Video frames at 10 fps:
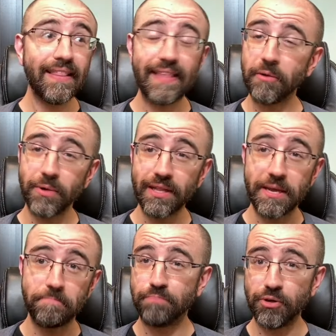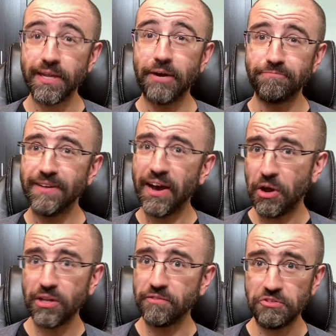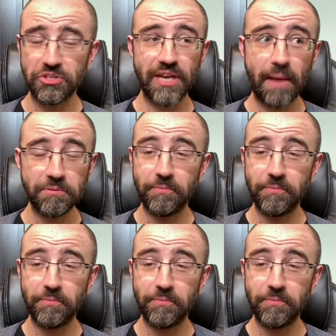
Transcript: they really pulled out not all of the stops,